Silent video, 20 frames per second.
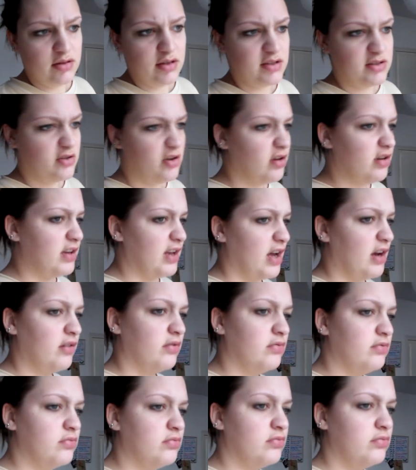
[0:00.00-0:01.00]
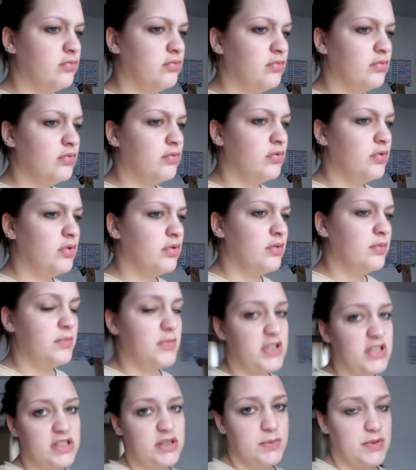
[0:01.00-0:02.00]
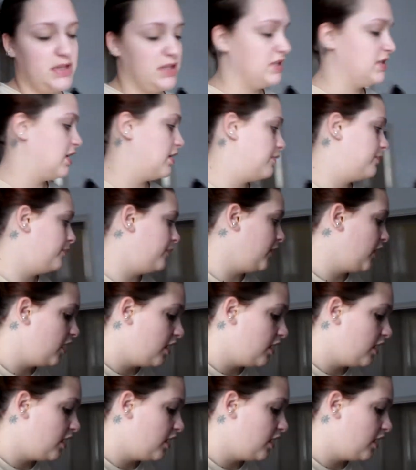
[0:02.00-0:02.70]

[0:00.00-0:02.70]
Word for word: It's gone now. Must have been the sun.